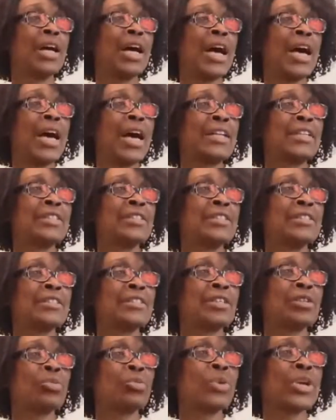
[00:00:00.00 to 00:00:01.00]

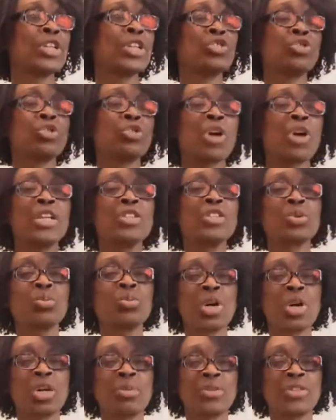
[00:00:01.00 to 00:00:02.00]
And we're trying to
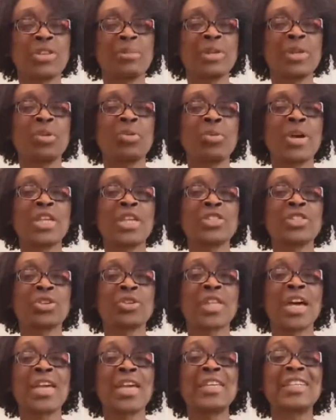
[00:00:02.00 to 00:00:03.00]
work with him in a way so
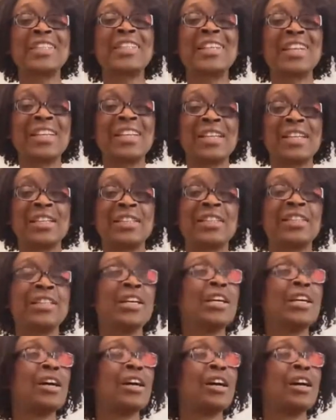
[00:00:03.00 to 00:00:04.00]
that he can learn
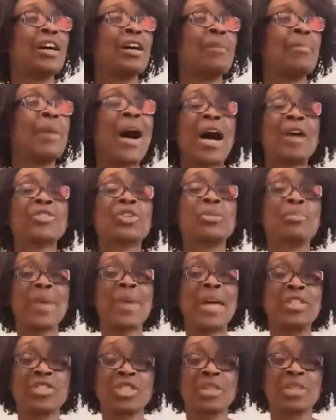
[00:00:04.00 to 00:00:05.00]
how to
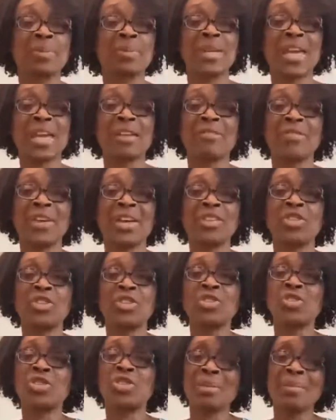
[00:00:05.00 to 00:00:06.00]
manage his behavior. You
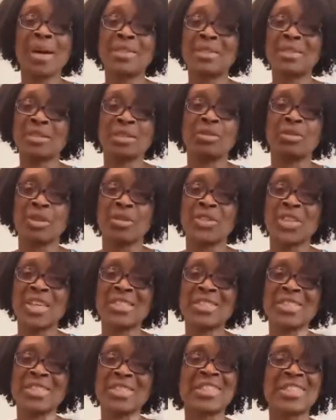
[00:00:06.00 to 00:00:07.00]
know, he might, the things
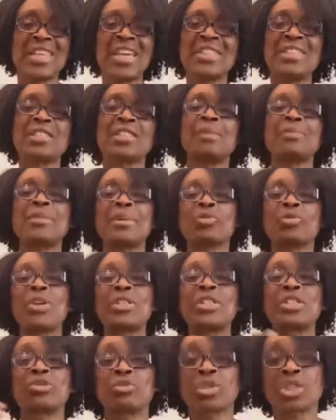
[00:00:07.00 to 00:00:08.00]
he says is sometimes quite
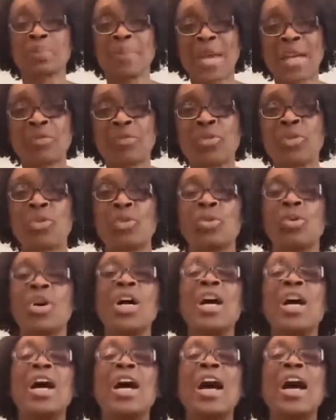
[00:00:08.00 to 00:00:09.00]
disrespectful.
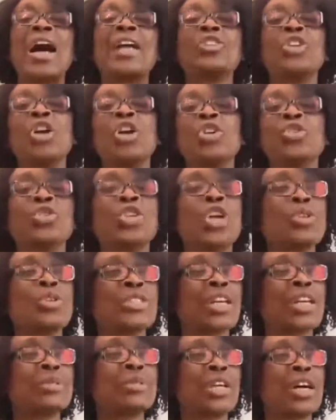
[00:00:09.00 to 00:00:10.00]
And you know,
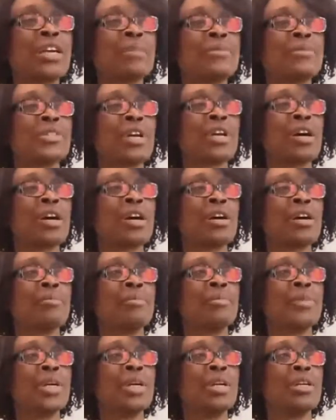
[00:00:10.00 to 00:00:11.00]
sometimes
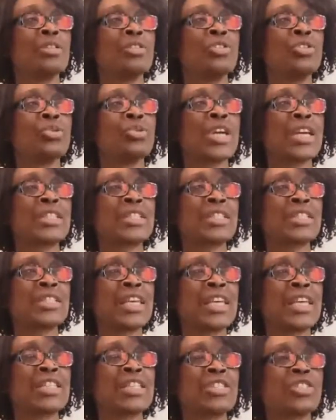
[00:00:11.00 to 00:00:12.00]
you get a
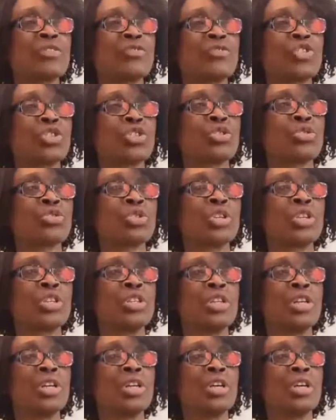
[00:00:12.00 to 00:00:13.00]
sense of
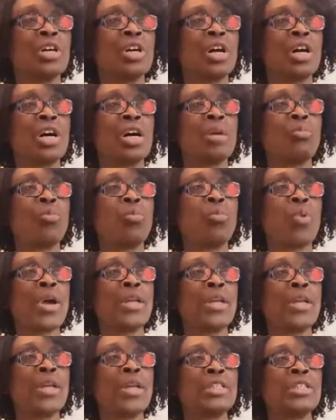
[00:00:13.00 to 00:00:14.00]
children
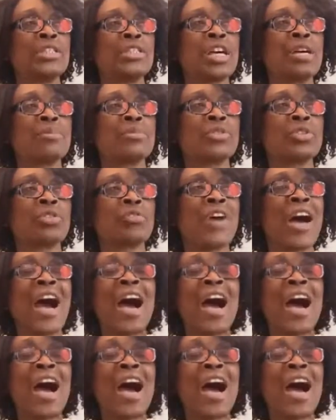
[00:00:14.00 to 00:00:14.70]
when in terms of